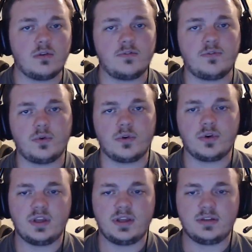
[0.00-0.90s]
go for
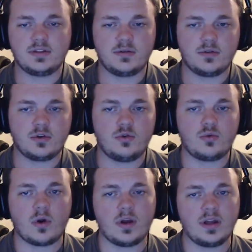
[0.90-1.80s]
is
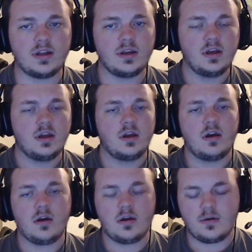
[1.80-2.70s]
grind.
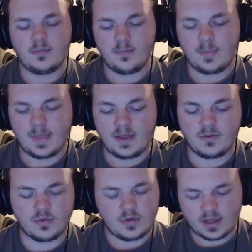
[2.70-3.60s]

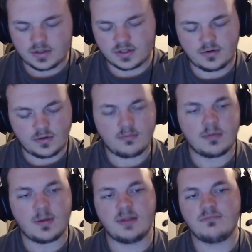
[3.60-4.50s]
Well, actually, you know,
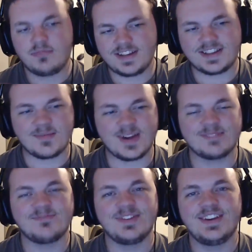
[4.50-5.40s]
my bad. Take that
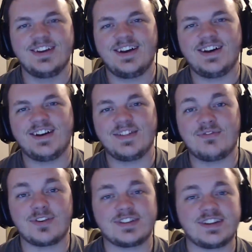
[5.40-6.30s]
back. The
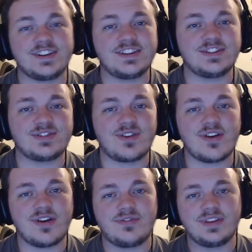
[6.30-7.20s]
first area that you
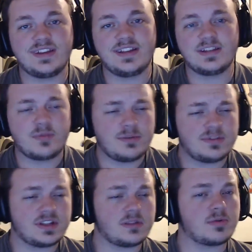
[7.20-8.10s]
start off in is pretty
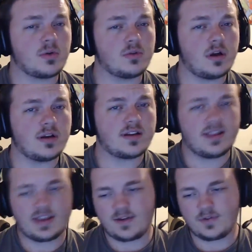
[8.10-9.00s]
much like the prologue.
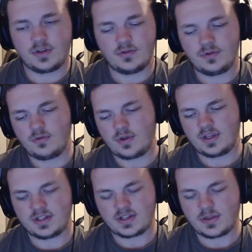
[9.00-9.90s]
Like after you do, I
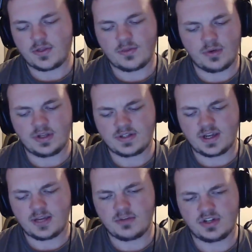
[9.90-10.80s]
think it's like 3
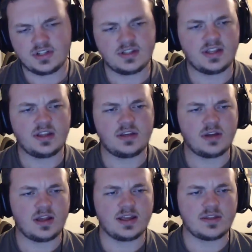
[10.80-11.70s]
side missions, and then you
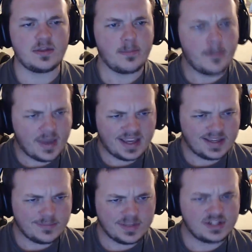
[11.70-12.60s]
got like the
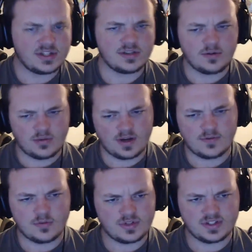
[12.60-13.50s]
main mission or
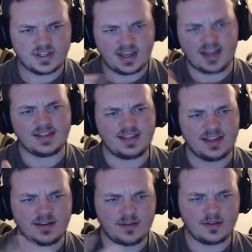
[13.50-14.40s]
whatever, which is like at the
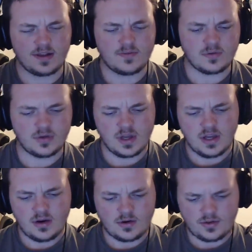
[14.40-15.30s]
end of the level
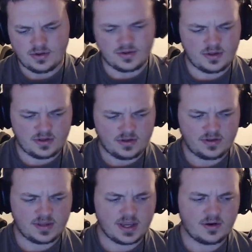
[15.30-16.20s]
or
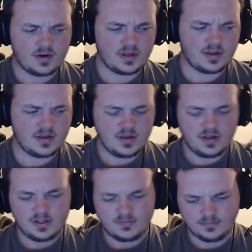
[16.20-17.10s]
the area.
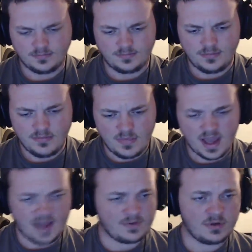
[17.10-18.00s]

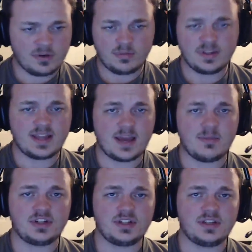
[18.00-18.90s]
After you complete that
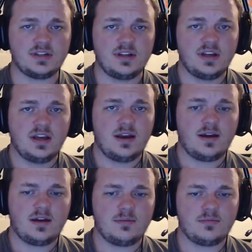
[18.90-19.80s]
mission,
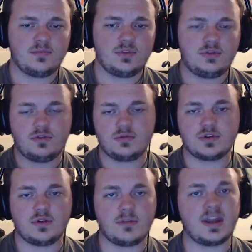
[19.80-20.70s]
you do
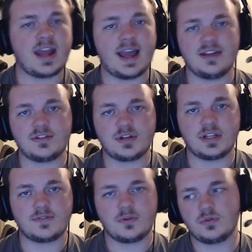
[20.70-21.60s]
what's called a Manhattan
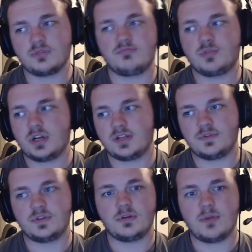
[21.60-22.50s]
transfer, which
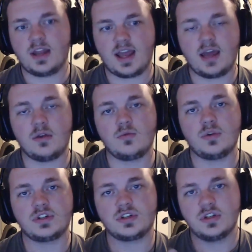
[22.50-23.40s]
transfers you to Manhattan,
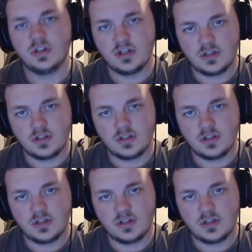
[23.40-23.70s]
which